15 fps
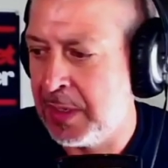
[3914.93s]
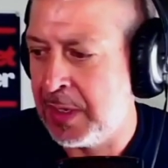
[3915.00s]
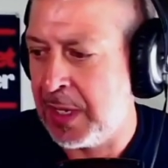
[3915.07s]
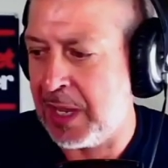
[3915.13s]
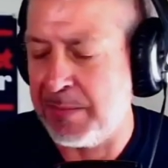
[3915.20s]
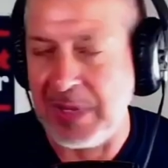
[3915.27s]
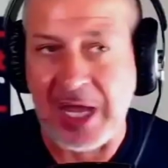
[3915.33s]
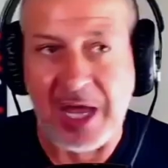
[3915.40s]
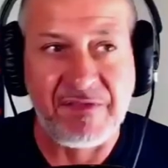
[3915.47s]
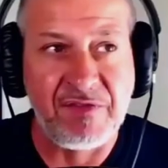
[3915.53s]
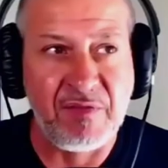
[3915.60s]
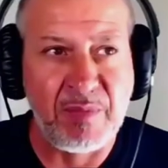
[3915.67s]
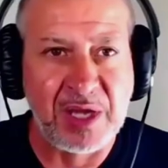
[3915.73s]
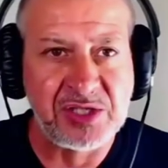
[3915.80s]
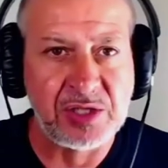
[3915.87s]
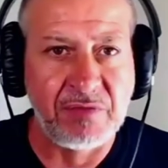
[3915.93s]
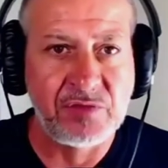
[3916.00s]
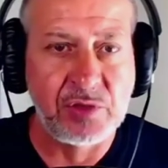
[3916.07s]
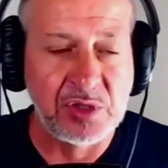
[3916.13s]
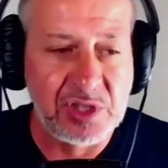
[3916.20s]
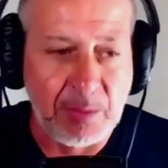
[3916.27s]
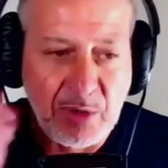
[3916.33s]
On behalf of myself,
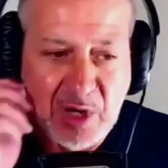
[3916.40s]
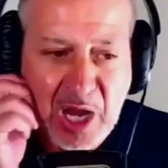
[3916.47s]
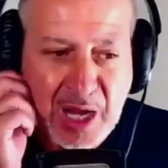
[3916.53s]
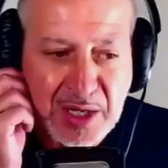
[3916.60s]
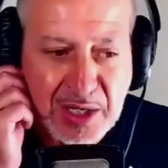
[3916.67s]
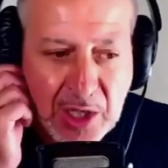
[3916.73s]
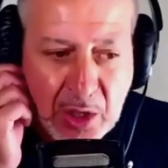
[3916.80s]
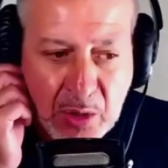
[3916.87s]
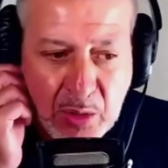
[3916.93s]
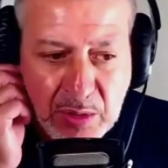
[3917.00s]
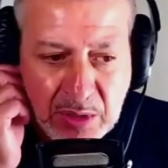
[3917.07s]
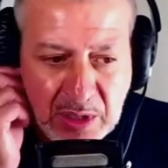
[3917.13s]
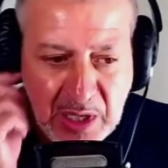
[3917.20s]
Joe Sebergandio,